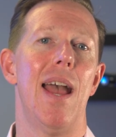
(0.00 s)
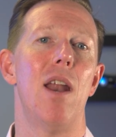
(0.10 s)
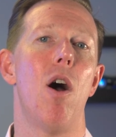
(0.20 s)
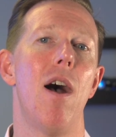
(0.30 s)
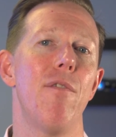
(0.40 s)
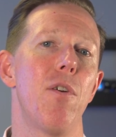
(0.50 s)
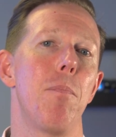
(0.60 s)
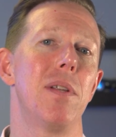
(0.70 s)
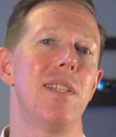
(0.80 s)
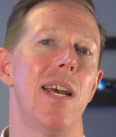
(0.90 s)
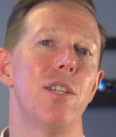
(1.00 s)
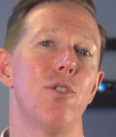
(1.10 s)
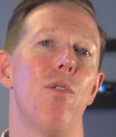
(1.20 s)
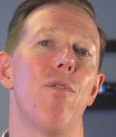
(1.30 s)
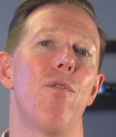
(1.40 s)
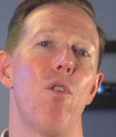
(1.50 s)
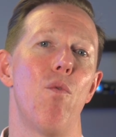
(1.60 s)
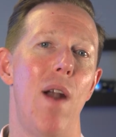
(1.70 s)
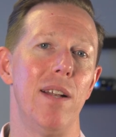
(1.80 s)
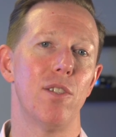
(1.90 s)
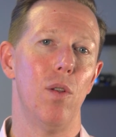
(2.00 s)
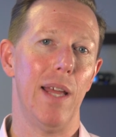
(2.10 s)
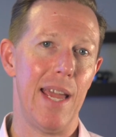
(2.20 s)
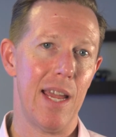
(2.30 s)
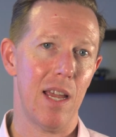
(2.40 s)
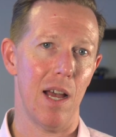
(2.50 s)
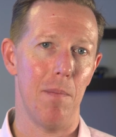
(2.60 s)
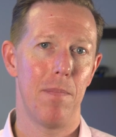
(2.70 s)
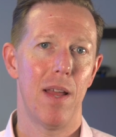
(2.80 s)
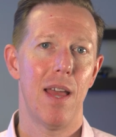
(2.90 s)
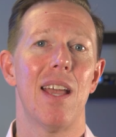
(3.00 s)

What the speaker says: and offer potential for rental income.